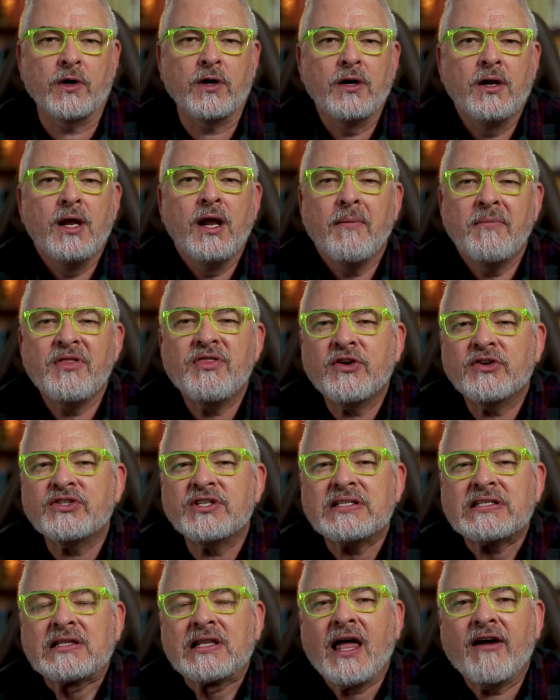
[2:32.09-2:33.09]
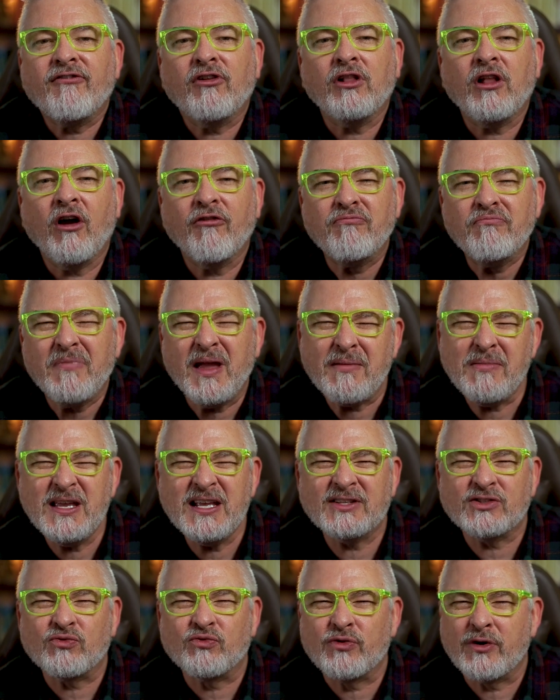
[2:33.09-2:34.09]
I mean, there's this level of maybe
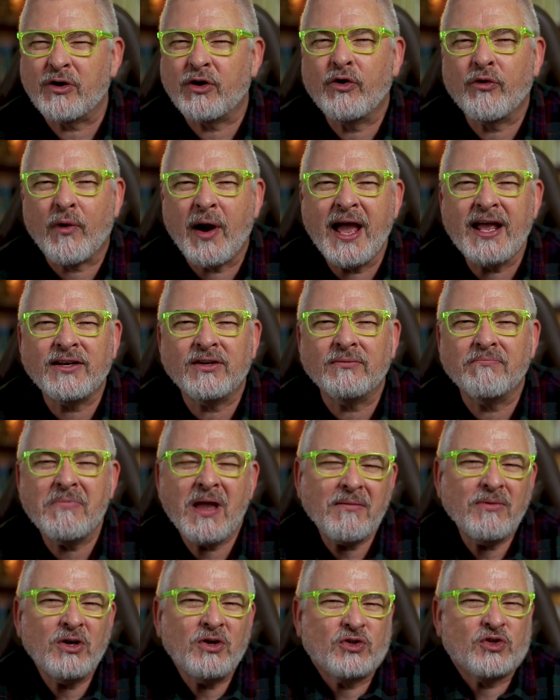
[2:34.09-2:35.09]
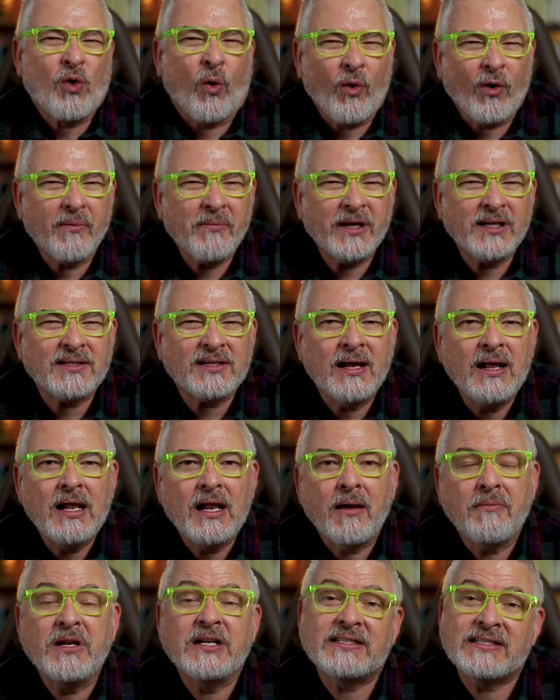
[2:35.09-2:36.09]
it's regret, maybe torment.
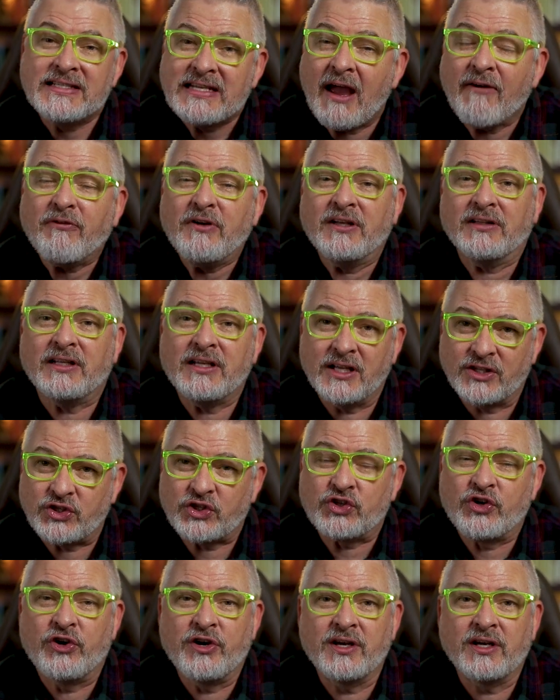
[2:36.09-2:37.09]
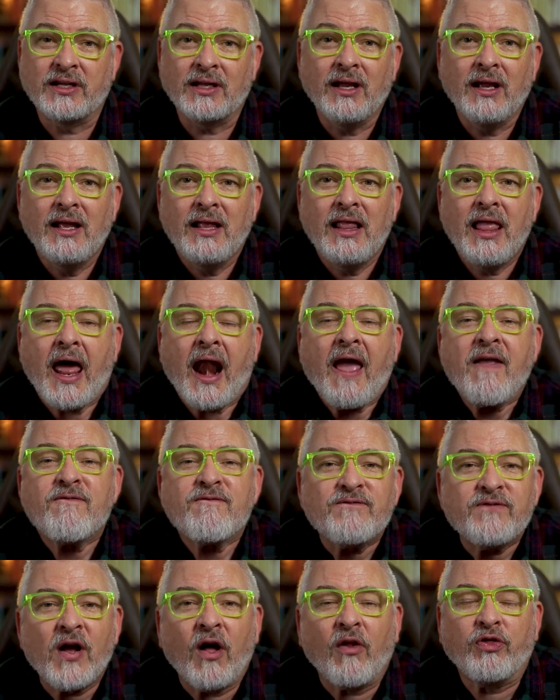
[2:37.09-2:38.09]
I mean, it's definitely uncertainty, and I
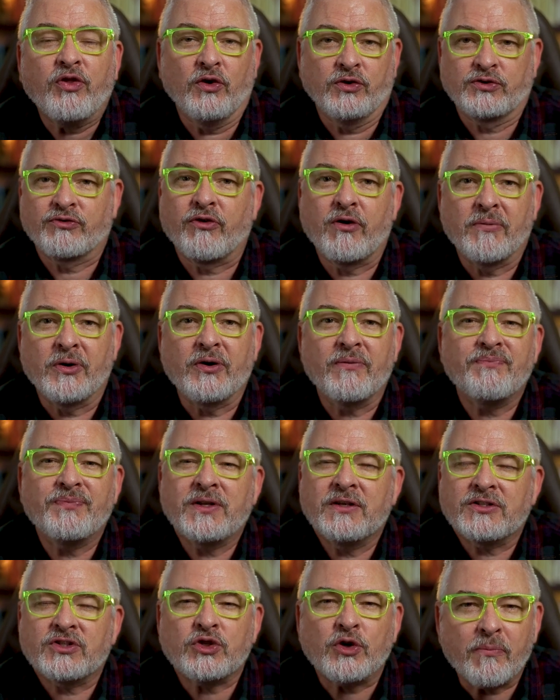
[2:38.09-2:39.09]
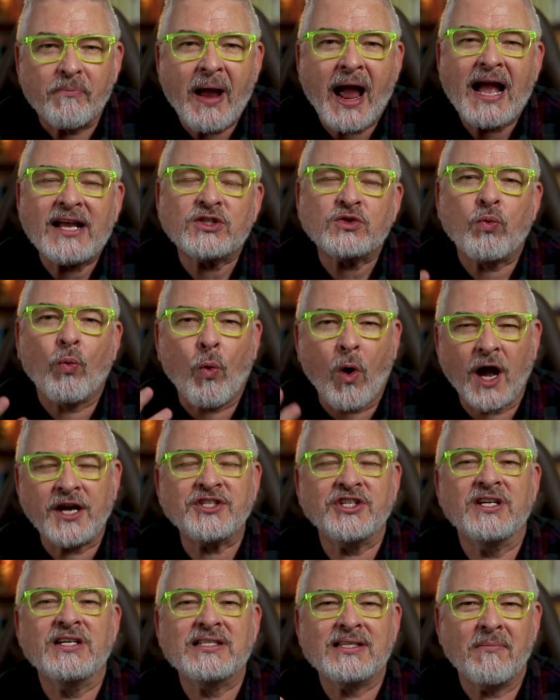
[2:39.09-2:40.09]
felt those from her. It surpassed
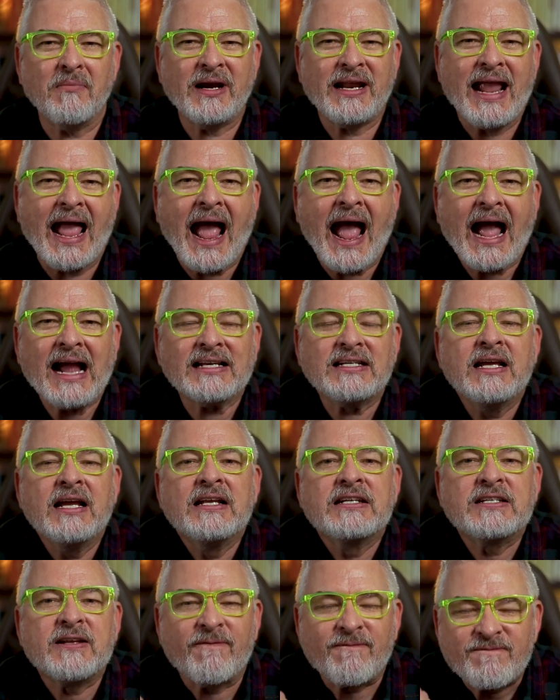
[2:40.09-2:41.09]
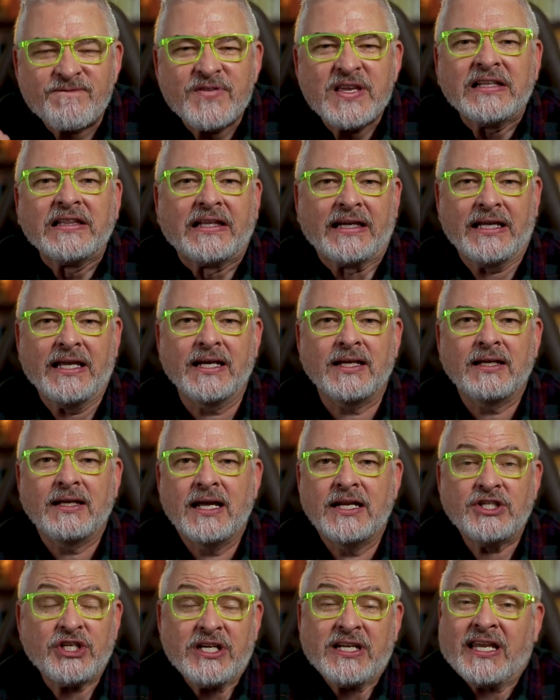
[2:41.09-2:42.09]
watching somebody act to feeling it,
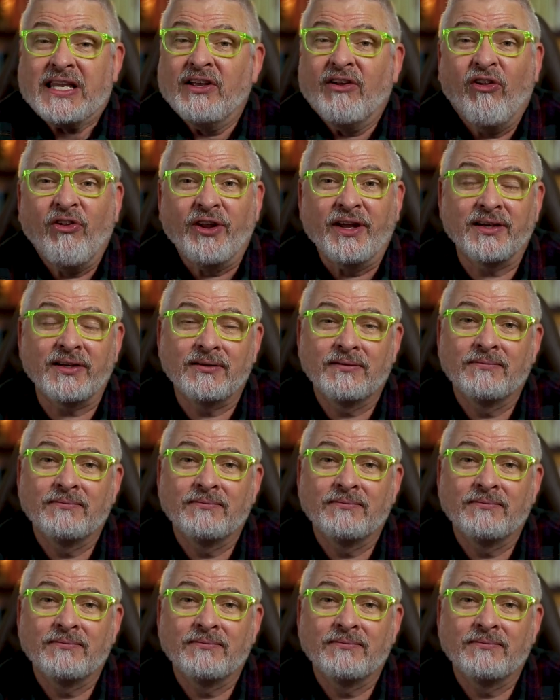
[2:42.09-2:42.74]
and she killed it.